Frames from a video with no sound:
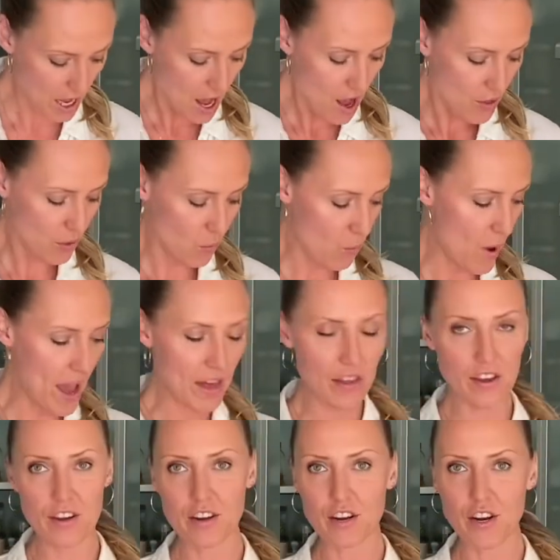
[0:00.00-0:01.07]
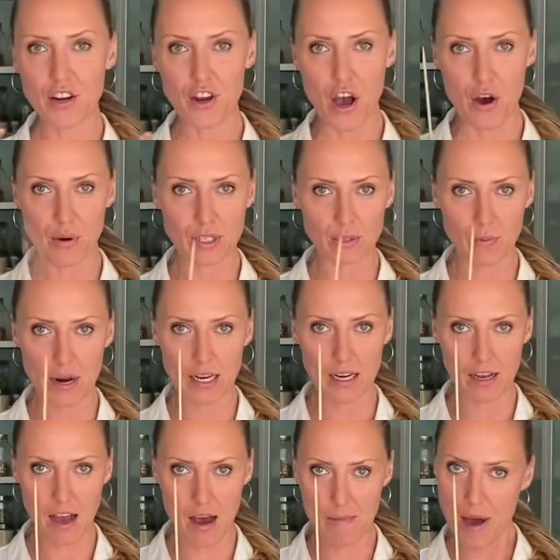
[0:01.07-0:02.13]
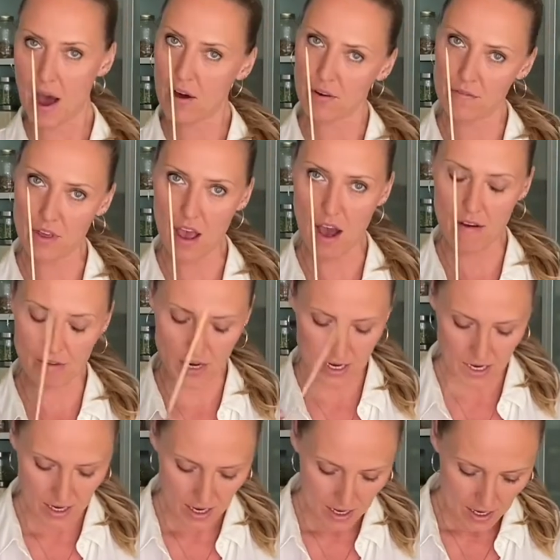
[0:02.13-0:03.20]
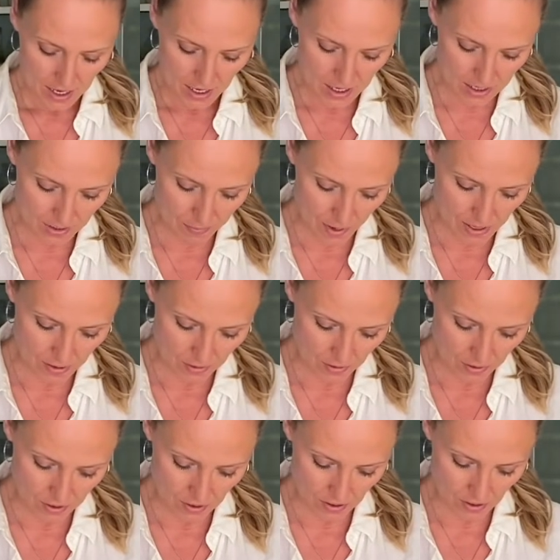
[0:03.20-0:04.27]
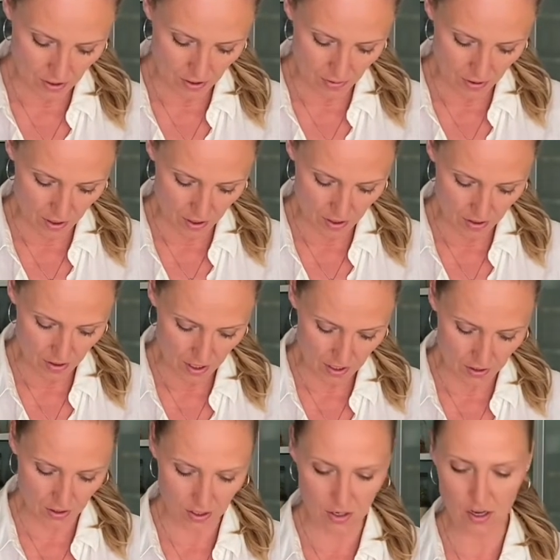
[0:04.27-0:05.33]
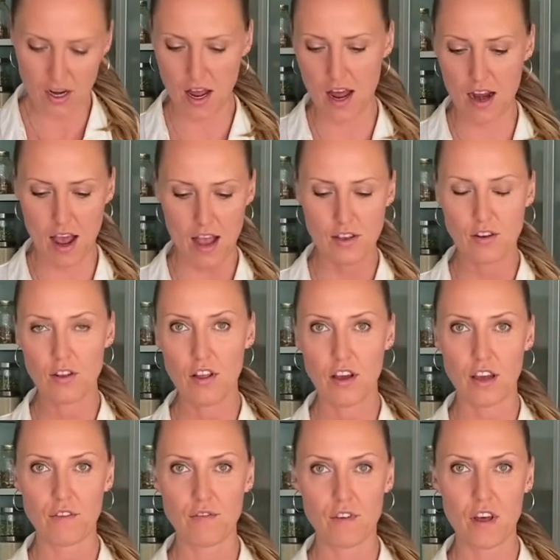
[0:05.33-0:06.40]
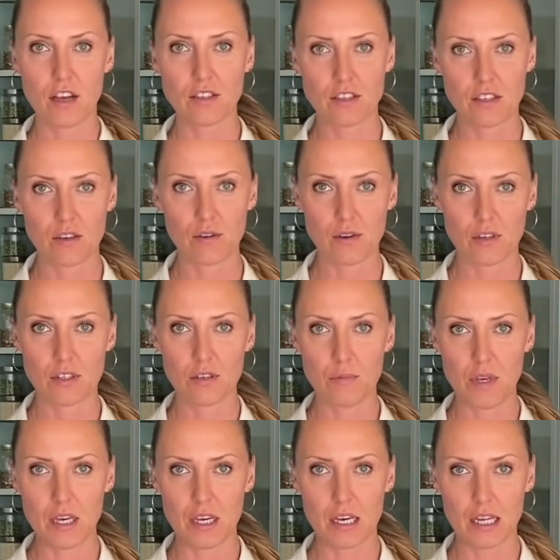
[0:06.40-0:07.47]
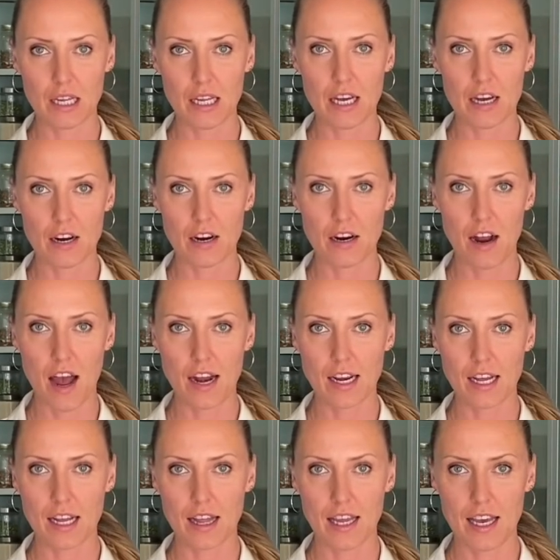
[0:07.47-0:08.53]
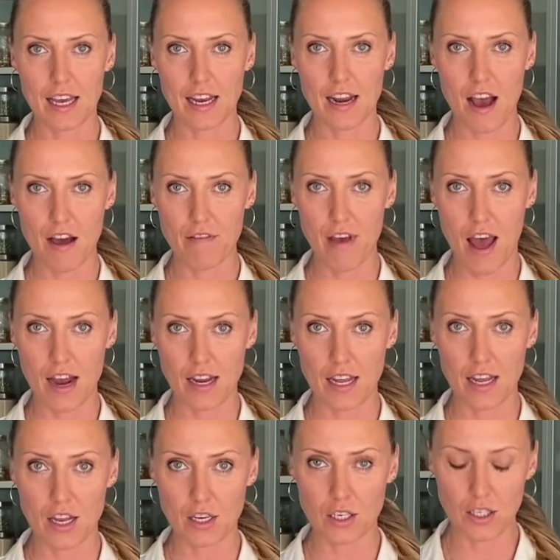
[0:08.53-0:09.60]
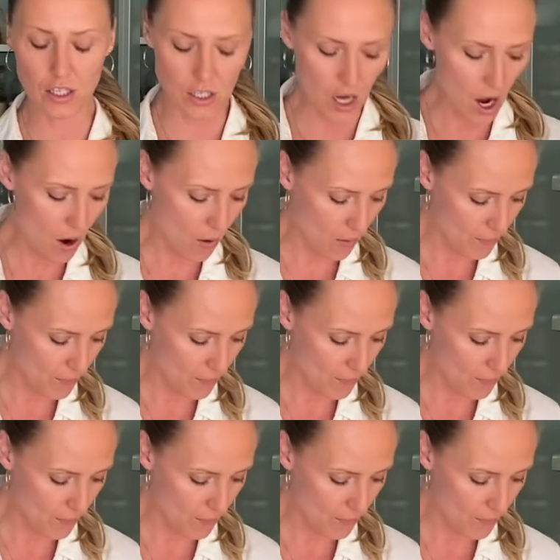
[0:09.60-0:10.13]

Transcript: The way that you're gonna know it's ready to come out of the oven is by using a skewer, insert it in, and you're looking for that skewer to be clear and clean of any dough.